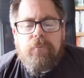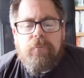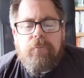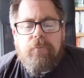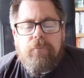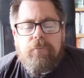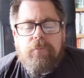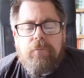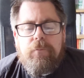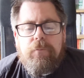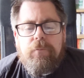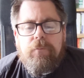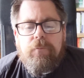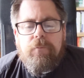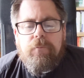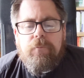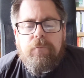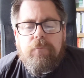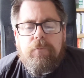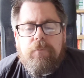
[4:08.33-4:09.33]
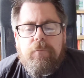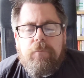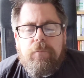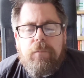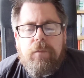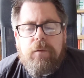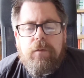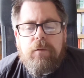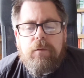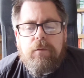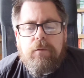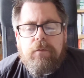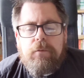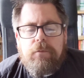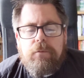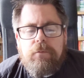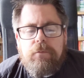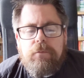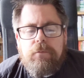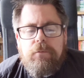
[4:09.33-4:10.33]

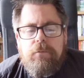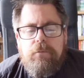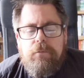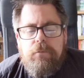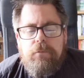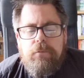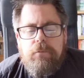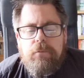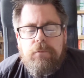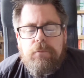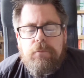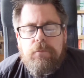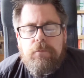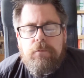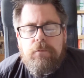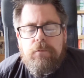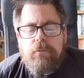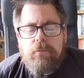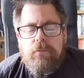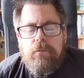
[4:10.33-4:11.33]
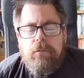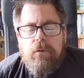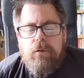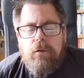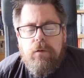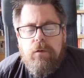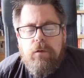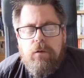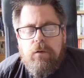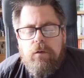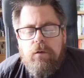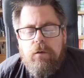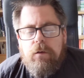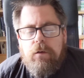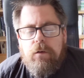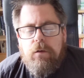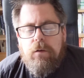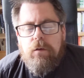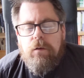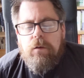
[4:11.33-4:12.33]

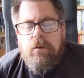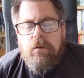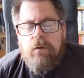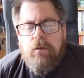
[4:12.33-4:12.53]
(silence)